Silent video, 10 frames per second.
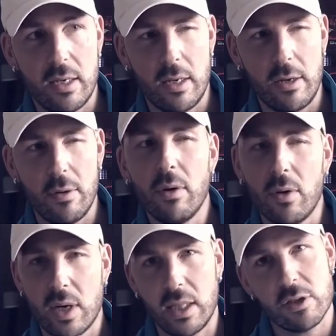No?
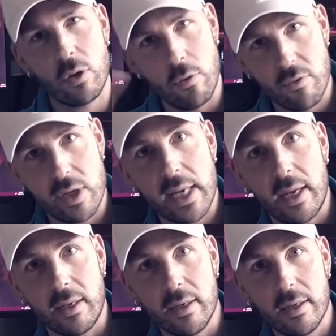Okay, let's go over it
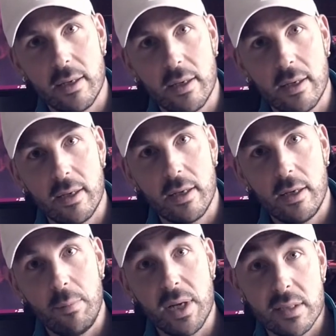again.
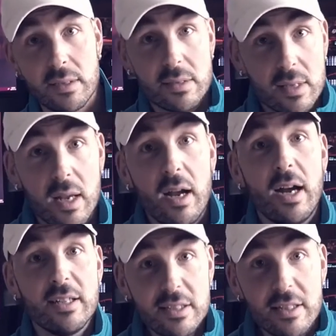Because
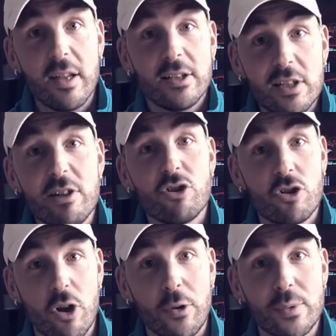a teacher
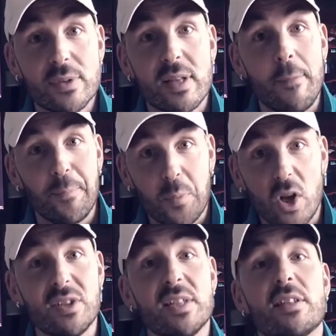knows that
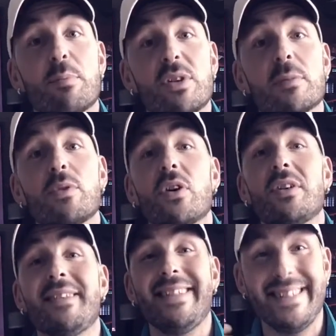artistic principles are
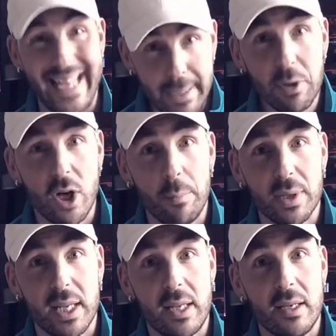damn
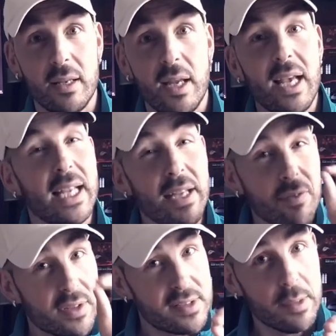complicated, even
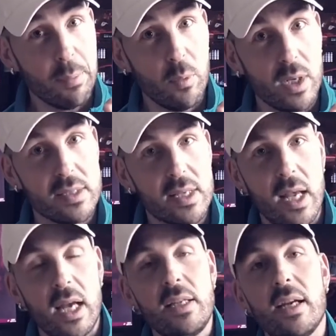the simple ones,
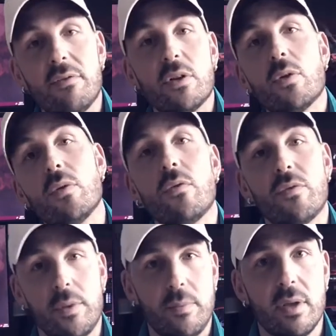and you have to go over
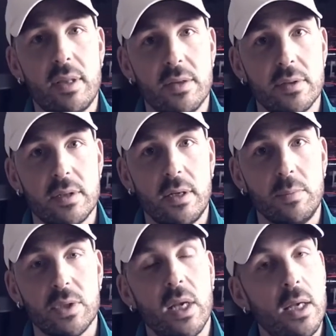them 1,000
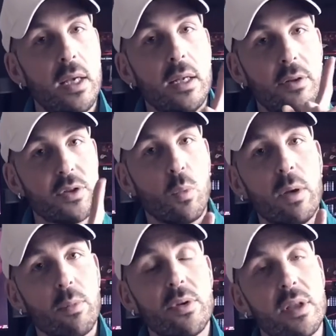times. Now, there's one
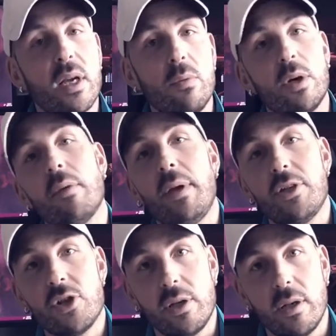more thing I want to
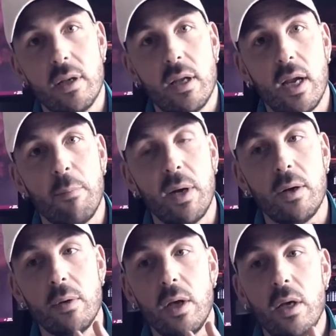mention
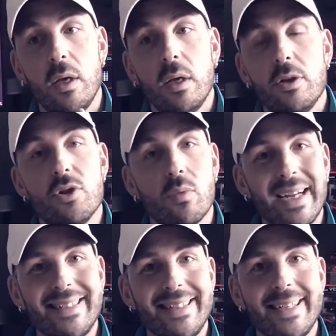about
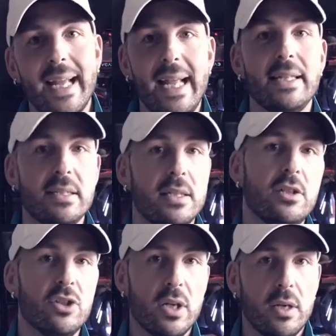directing and
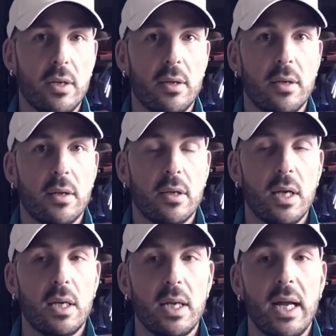teaching.
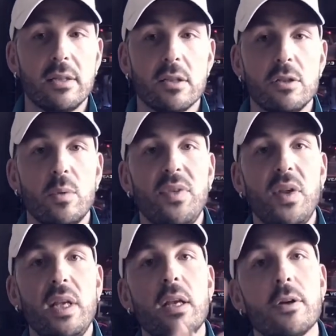And it has to do with the
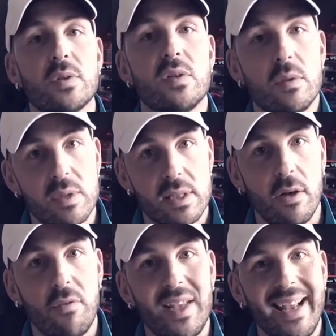ecosystem
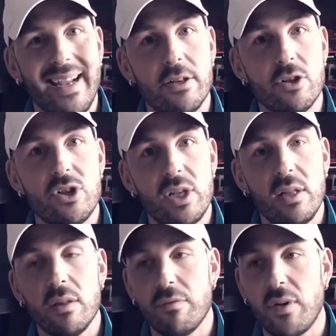itself, the energy,
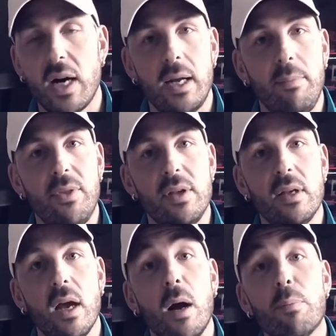the vibe, the
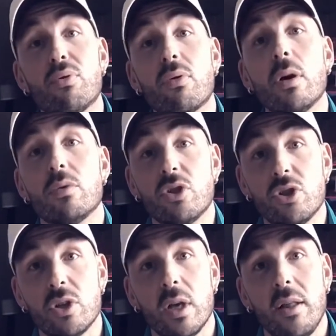
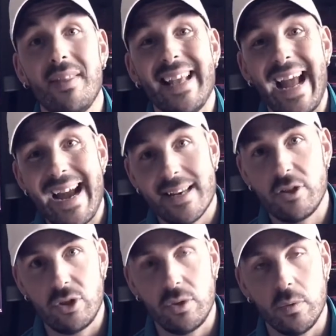approach, the
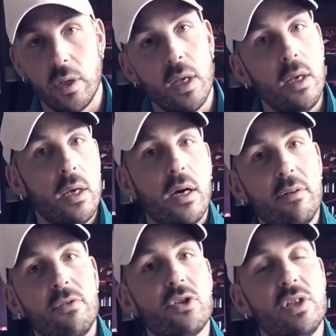attitude
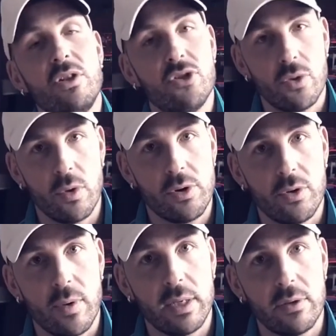of your teacher or your
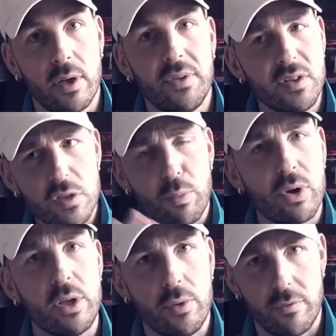director. And this is
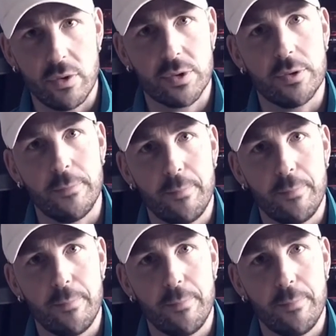pretty universal.